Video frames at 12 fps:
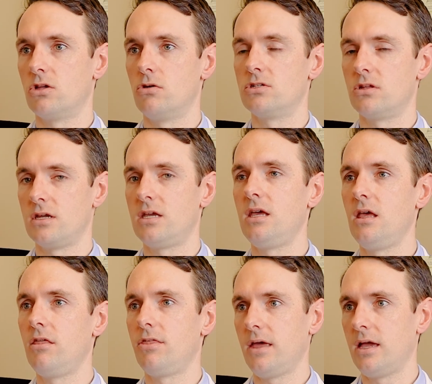Those are the
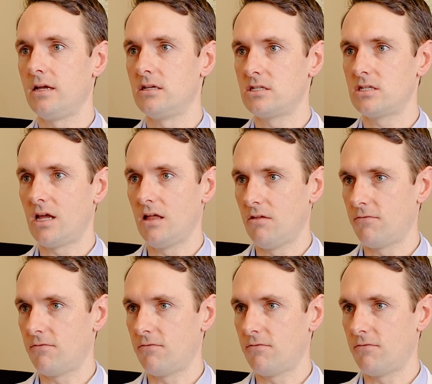key things in the